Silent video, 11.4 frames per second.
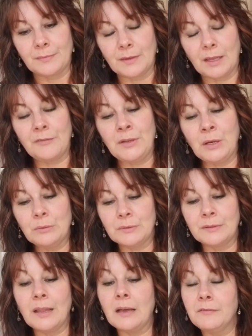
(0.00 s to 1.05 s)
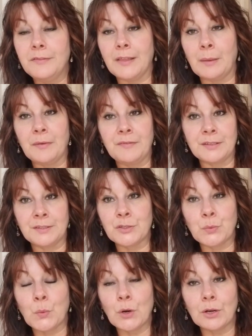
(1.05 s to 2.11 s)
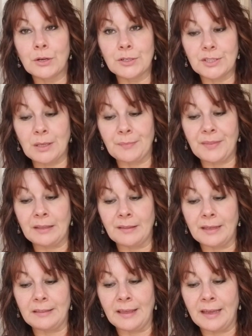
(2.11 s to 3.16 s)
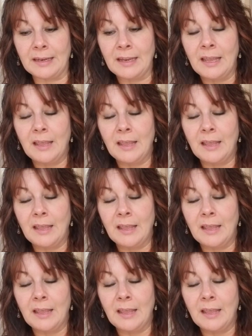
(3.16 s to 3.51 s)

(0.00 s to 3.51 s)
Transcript: If you don't love them, if this is work or something like that,